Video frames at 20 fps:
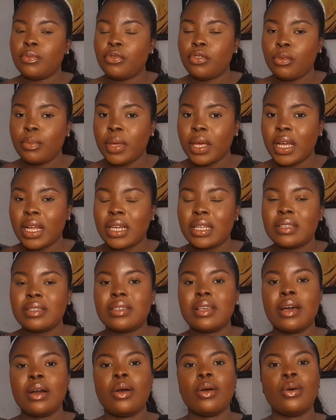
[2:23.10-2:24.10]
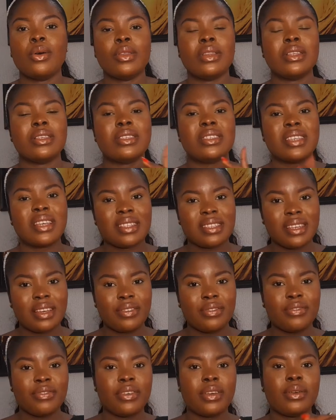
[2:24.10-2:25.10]
foaming cleanser or the
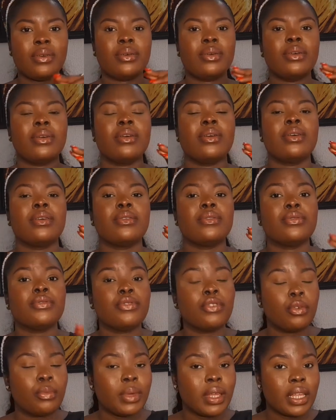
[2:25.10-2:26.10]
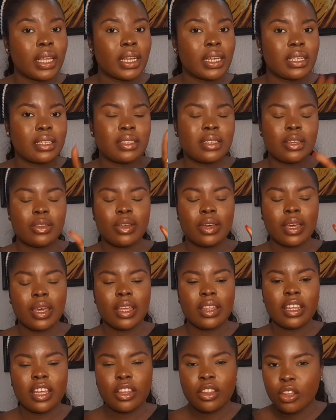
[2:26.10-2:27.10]
Cetaphil foaming cleanser. You can
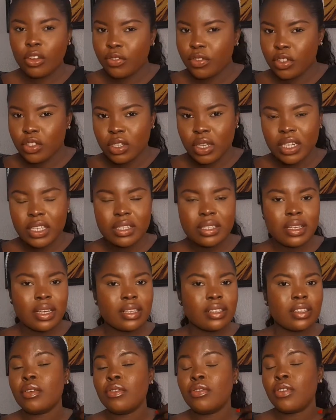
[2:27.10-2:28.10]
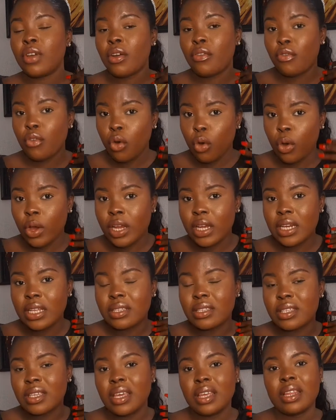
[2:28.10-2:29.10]
get any of these cleansers if you have oily
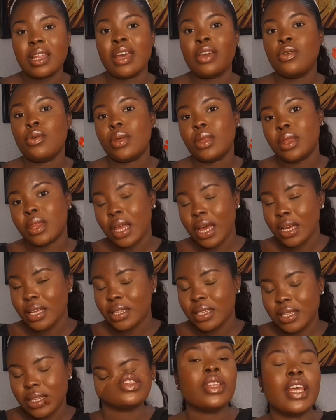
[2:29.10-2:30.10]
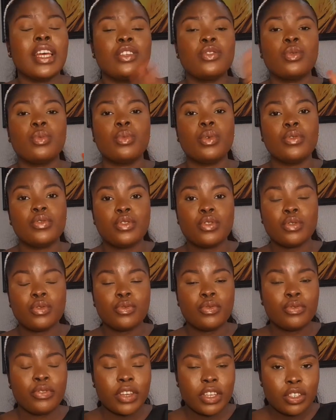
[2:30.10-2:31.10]
skin and you're dark. So next we move to
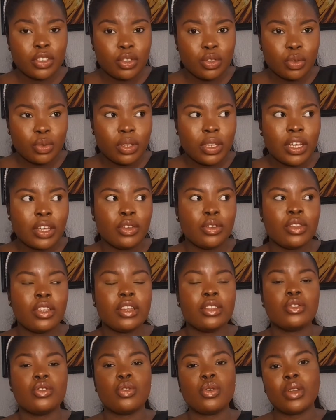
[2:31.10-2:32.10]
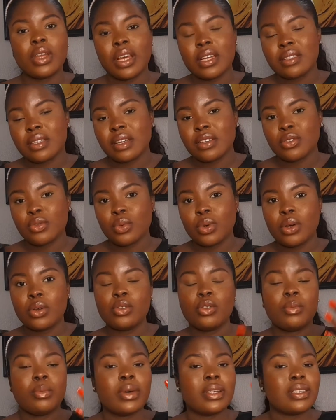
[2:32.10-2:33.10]
face toner. You need toners as well.
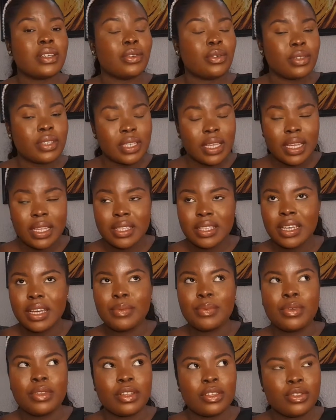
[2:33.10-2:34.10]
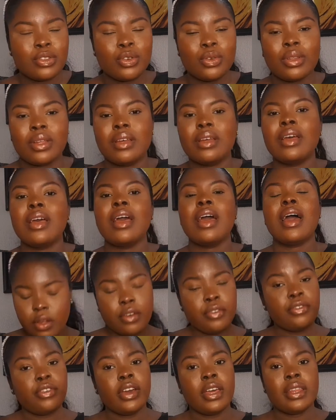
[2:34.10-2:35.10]
No matter your skin type, you need toner.
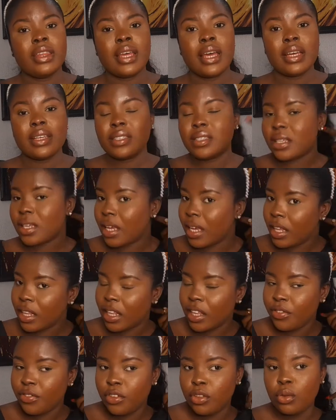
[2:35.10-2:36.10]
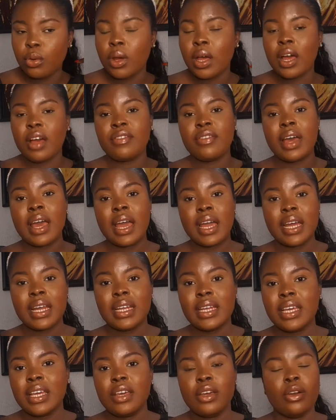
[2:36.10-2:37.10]
For a dark skin, if you don't have
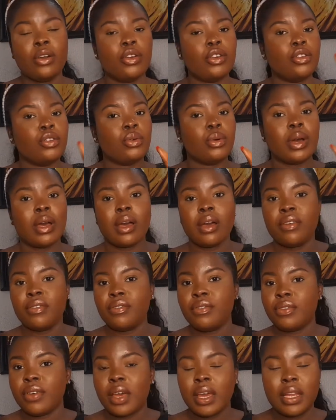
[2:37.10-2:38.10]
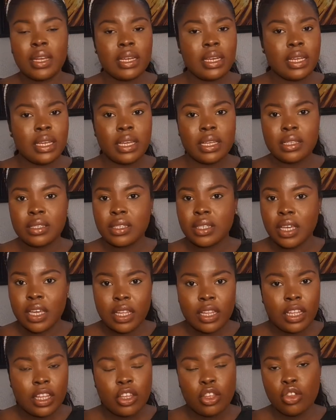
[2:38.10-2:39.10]
acne or you don't have any
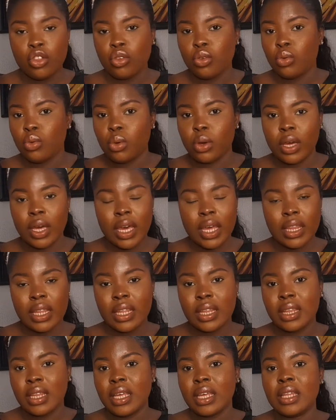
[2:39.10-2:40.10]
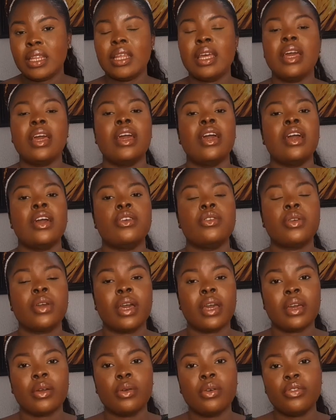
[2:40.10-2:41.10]
skin issue or anything, you
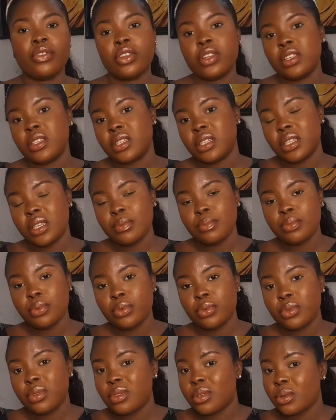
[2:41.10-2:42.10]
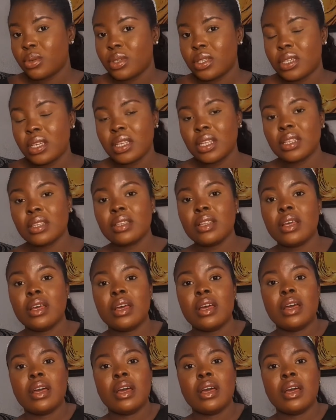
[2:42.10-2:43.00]
can go for the simple satin